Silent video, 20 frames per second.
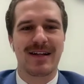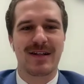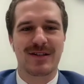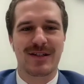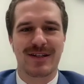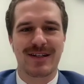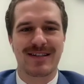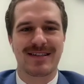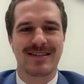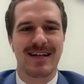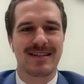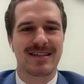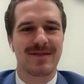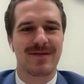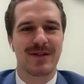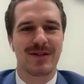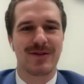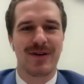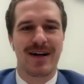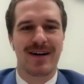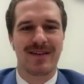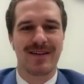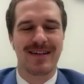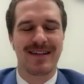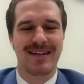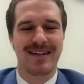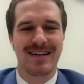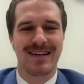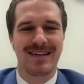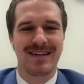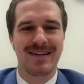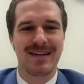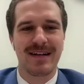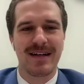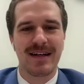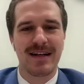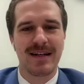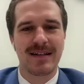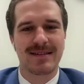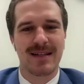There's a good sense of adrenaline, and
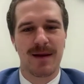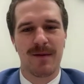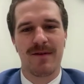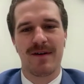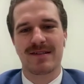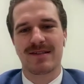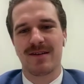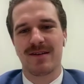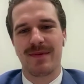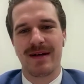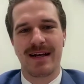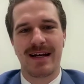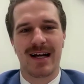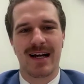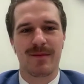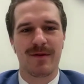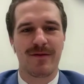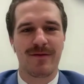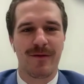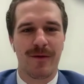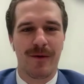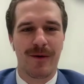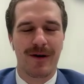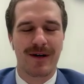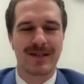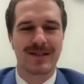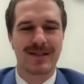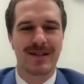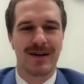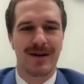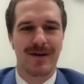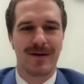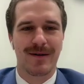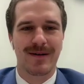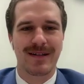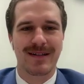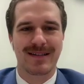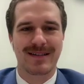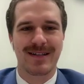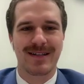some of us have been here before,
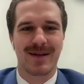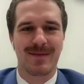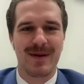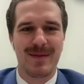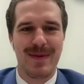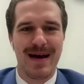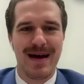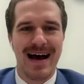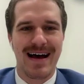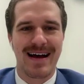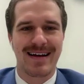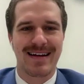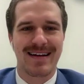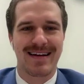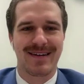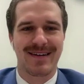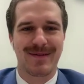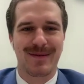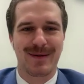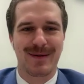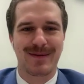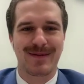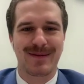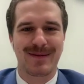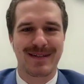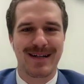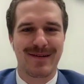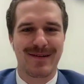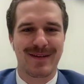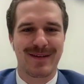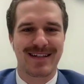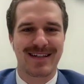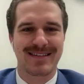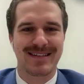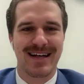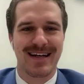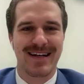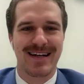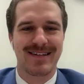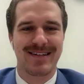so it's good to be back, and we're definitely
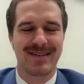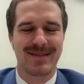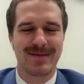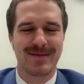excited.